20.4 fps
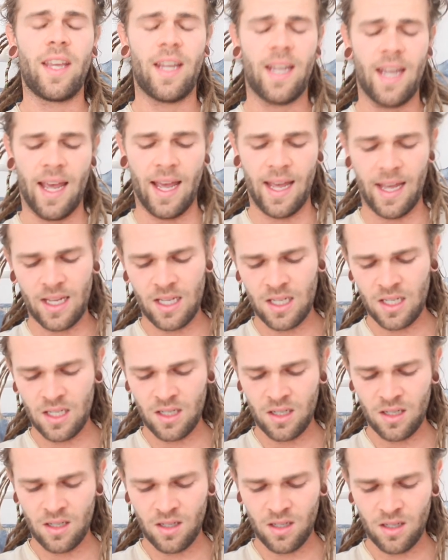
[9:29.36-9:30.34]
hair.
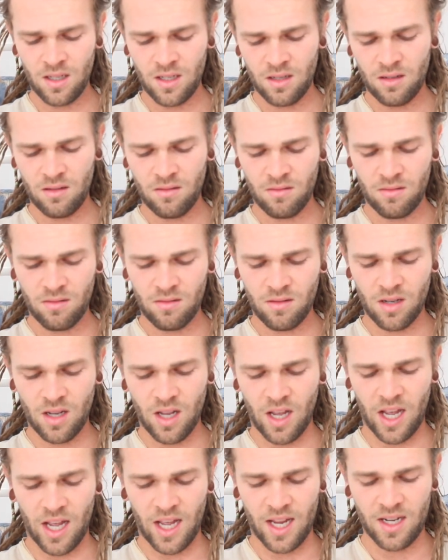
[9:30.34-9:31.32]

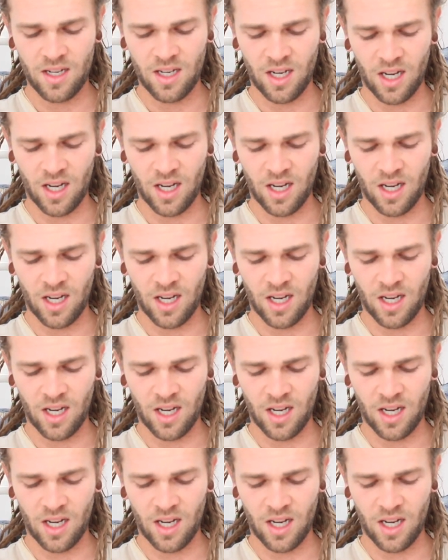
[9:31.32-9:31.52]
And